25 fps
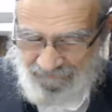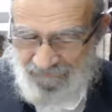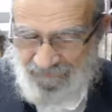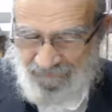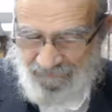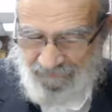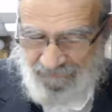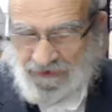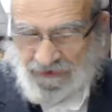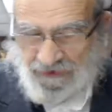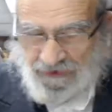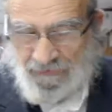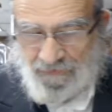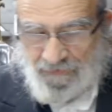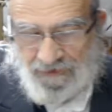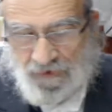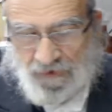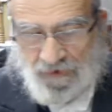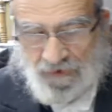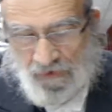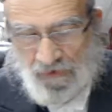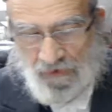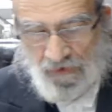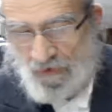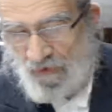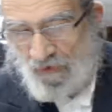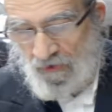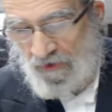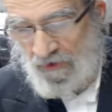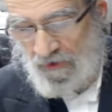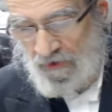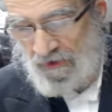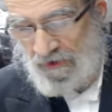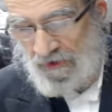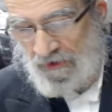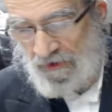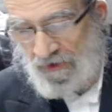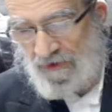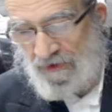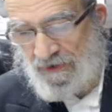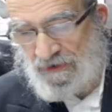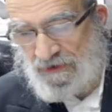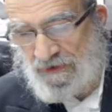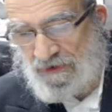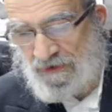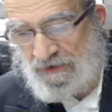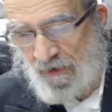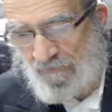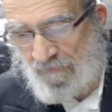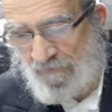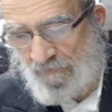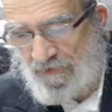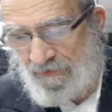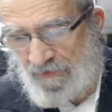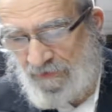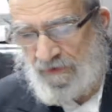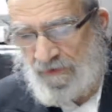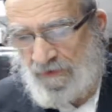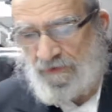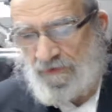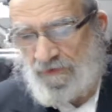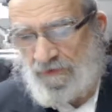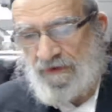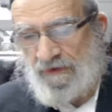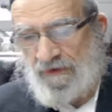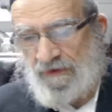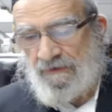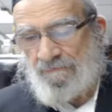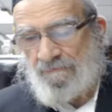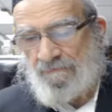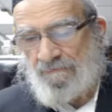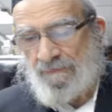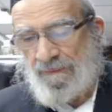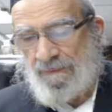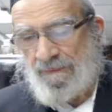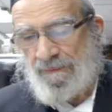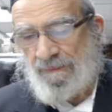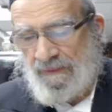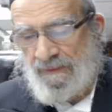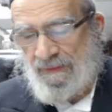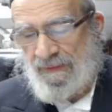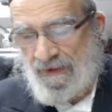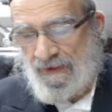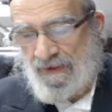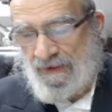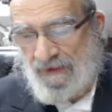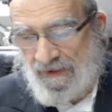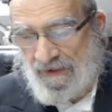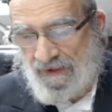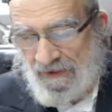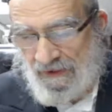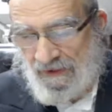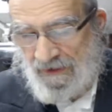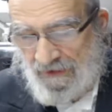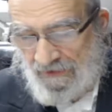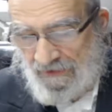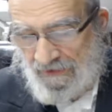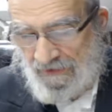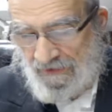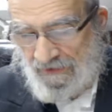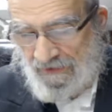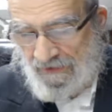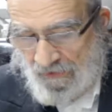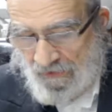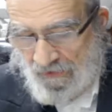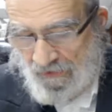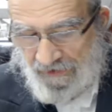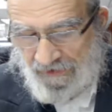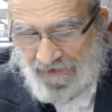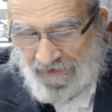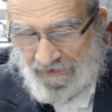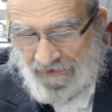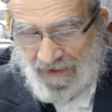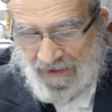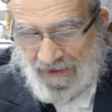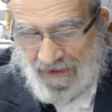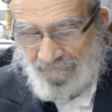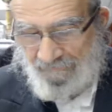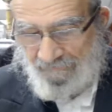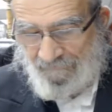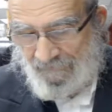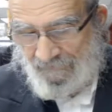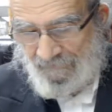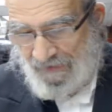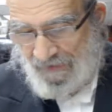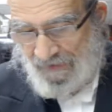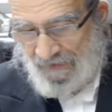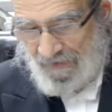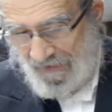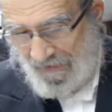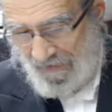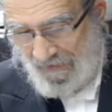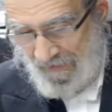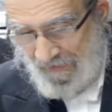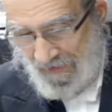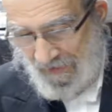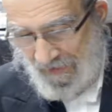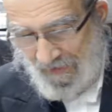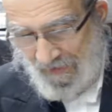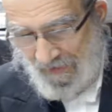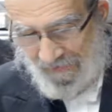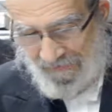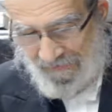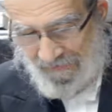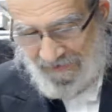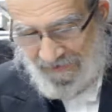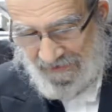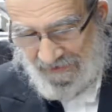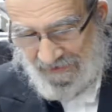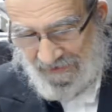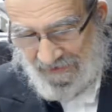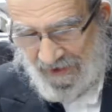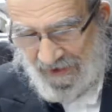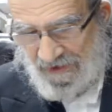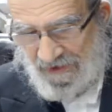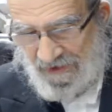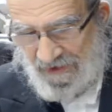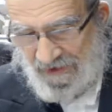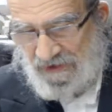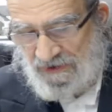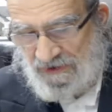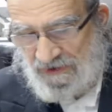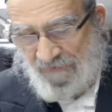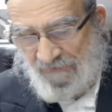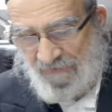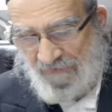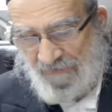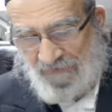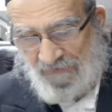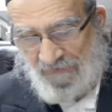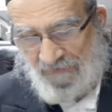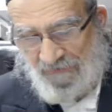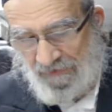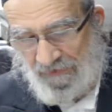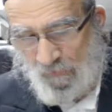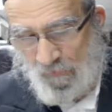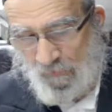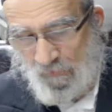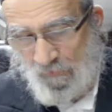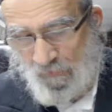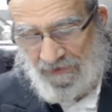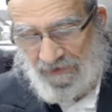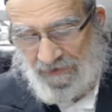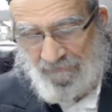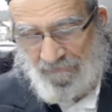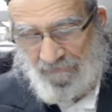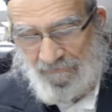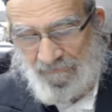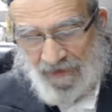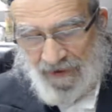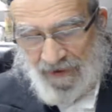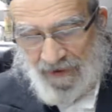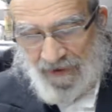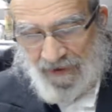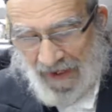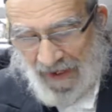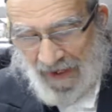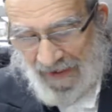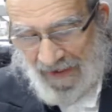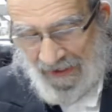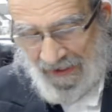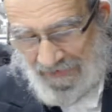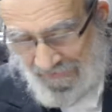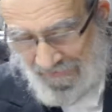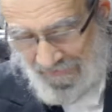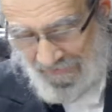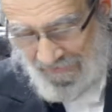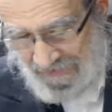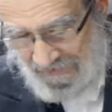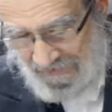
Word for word: this is what's called Oir Kmeshibobigili. The Oir and the stage um, in the, in the, at, at, the